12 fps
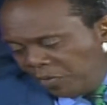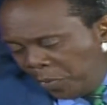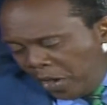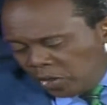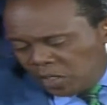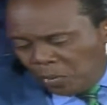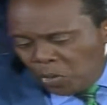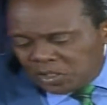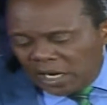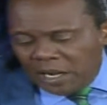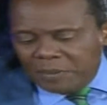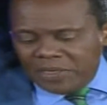a point. Someone was
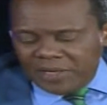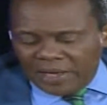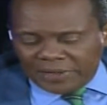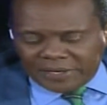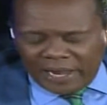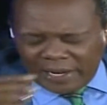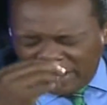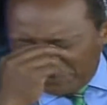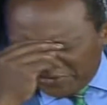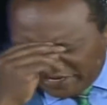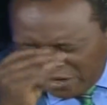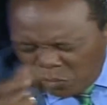telling me the other day, I
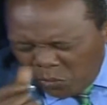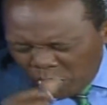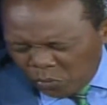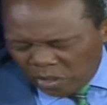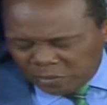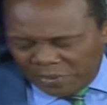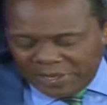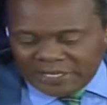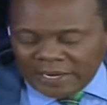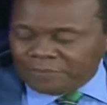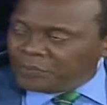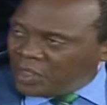forget who it was, but they
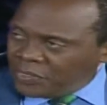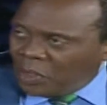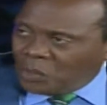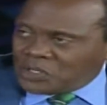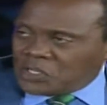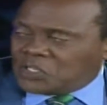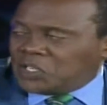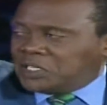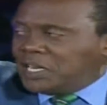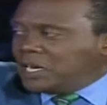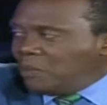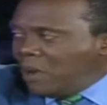said there was a
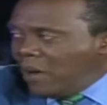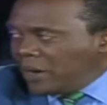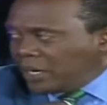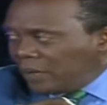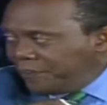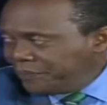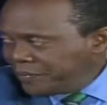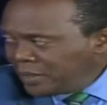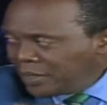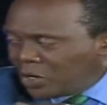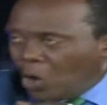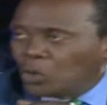city in America
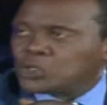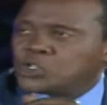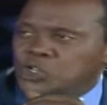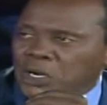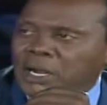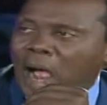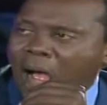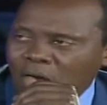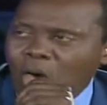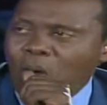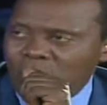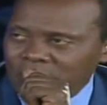called
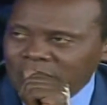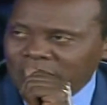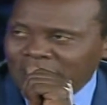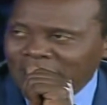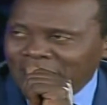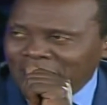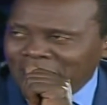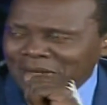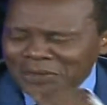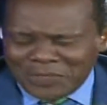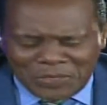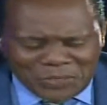Chicago. Yes.
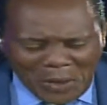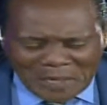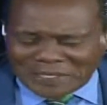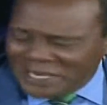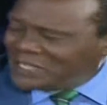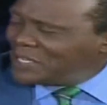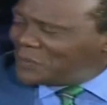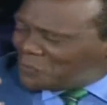30s and